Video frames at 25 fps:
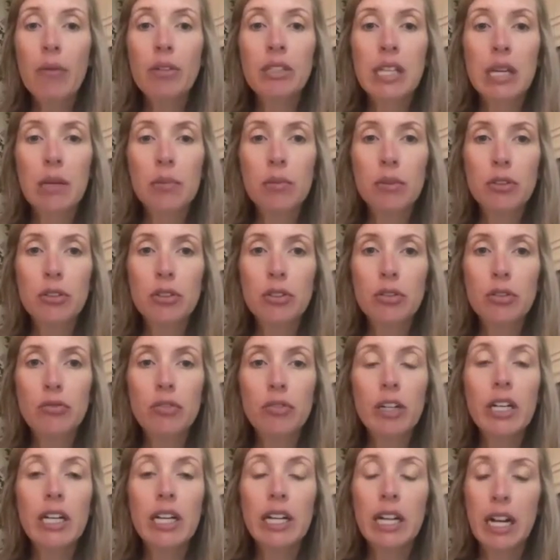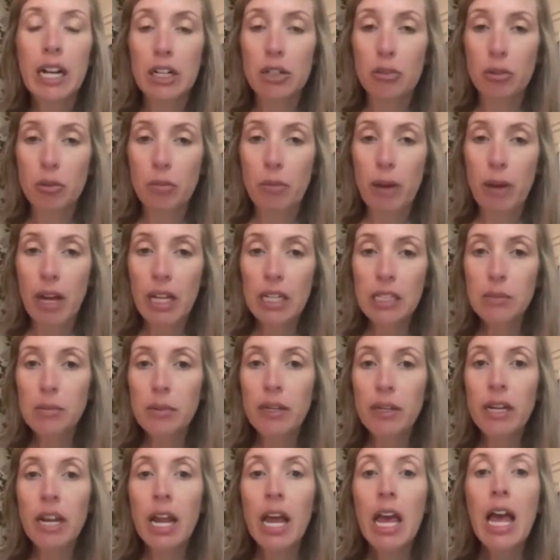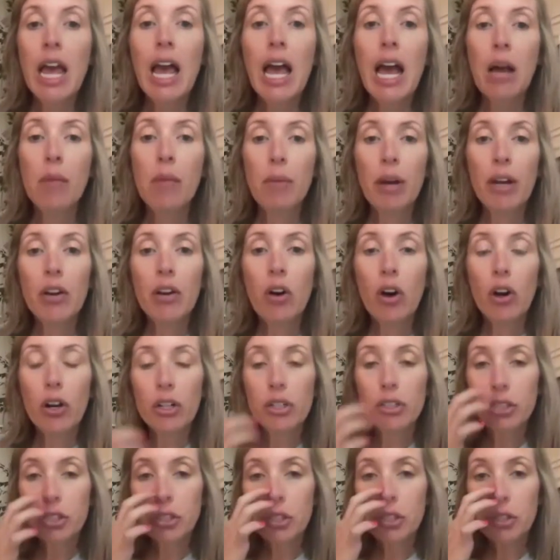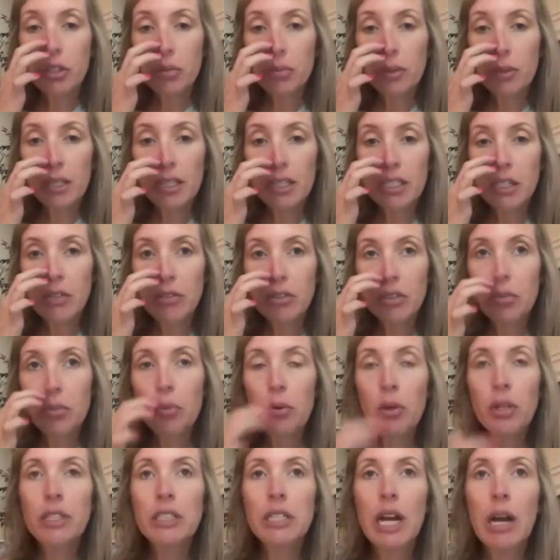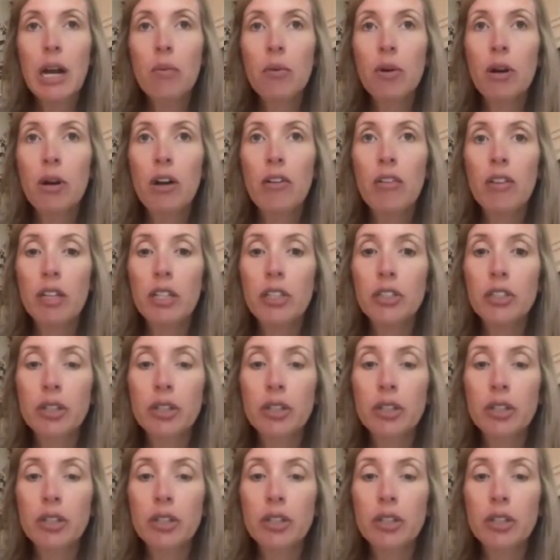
was able to reconnect with my husband and my daughters too, because there was a point in time where our